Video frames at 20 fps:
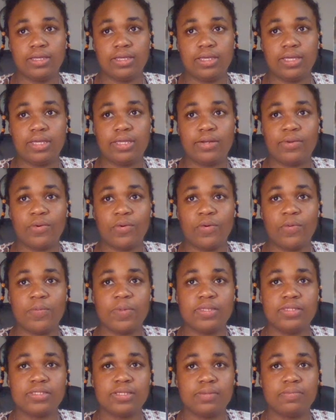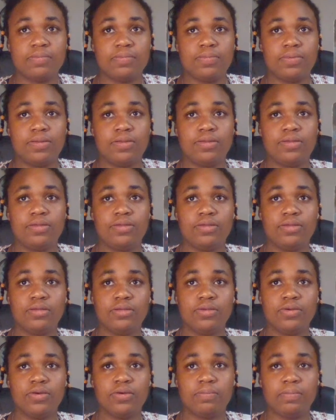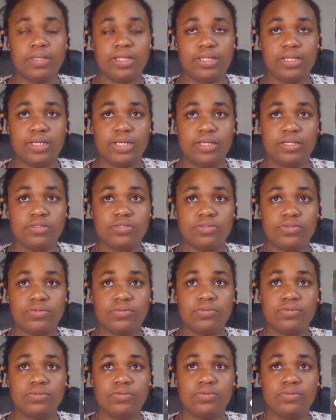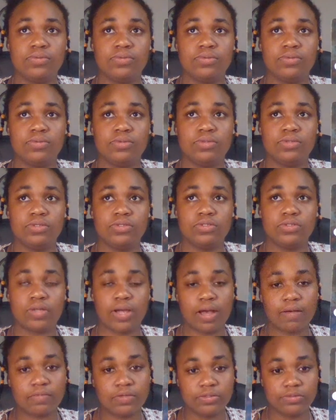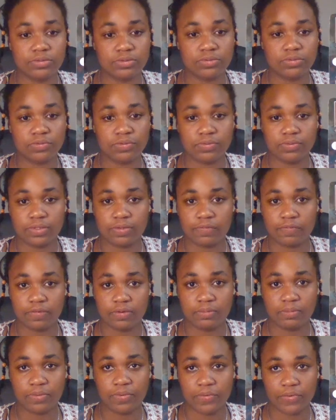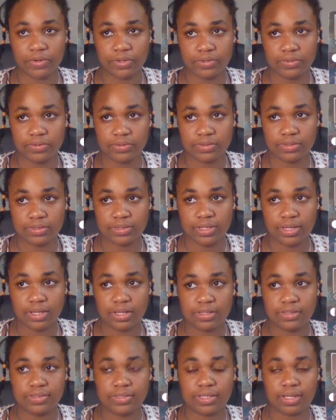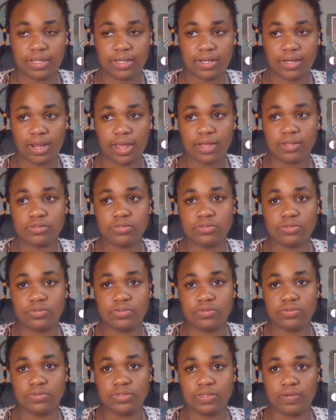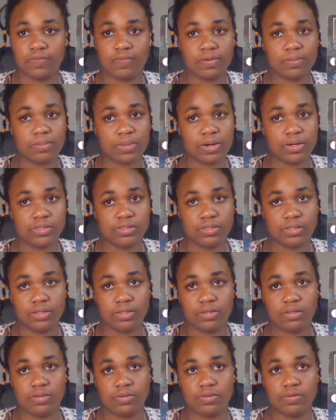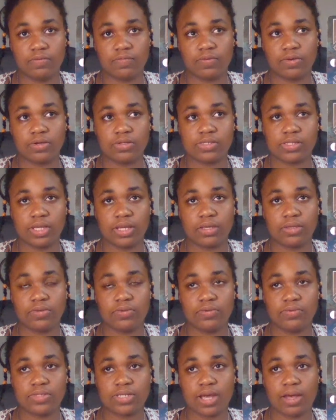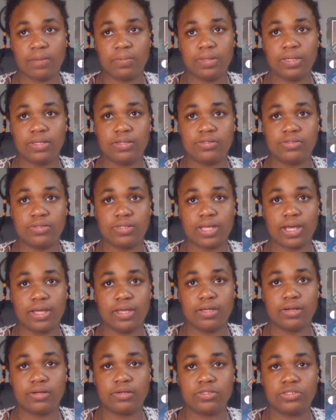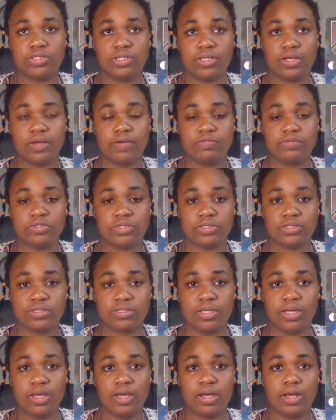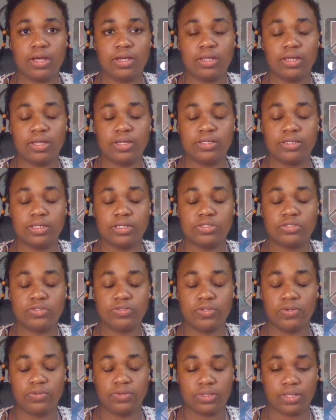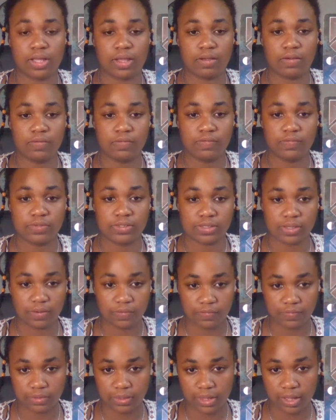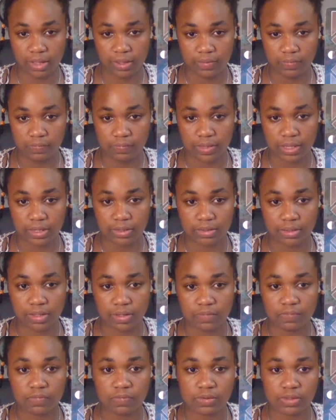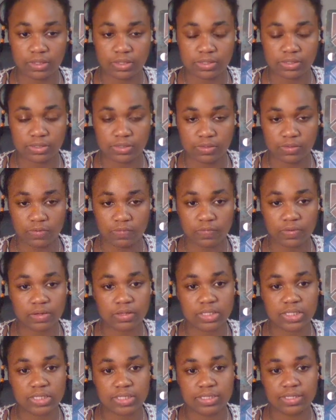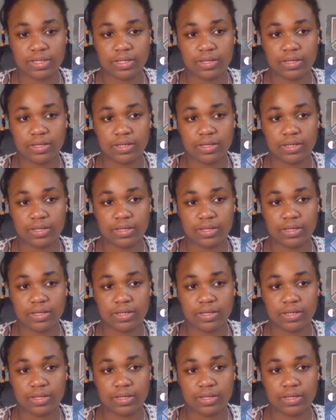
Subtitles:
it opens up your ability to travel through different portals to connect to different parts of the universe, like you tapping into that energy of just unconditional love, self-love, and love for this universe.